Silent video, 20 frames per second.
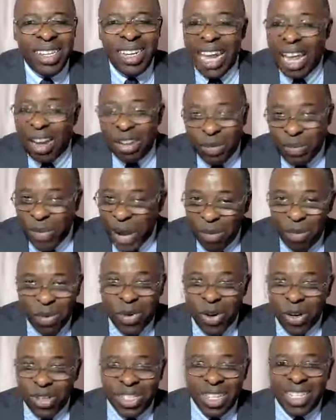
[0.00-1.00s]
Now, the
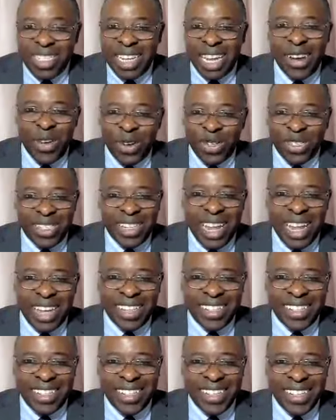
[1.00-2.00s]
Bible doesn't tell us
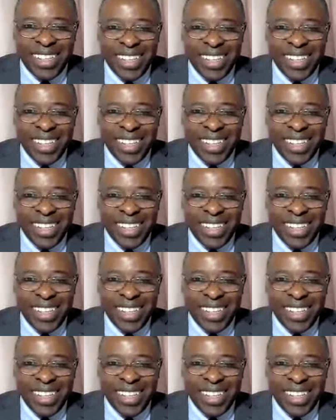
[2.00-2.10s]
that.